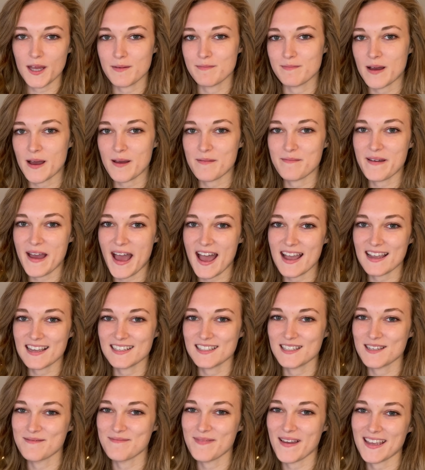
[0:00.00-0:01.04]
in my bag
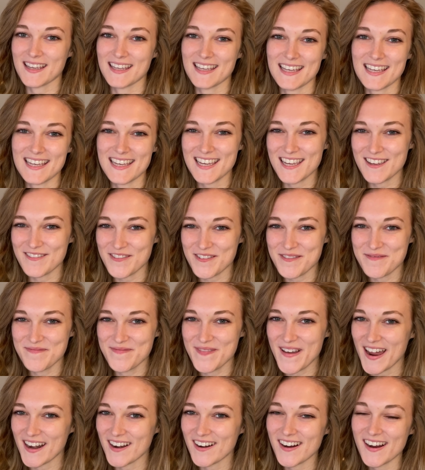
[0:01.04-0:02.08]
to make it even
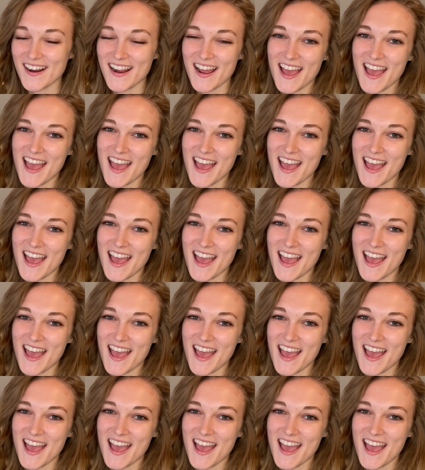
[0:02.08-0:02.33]
better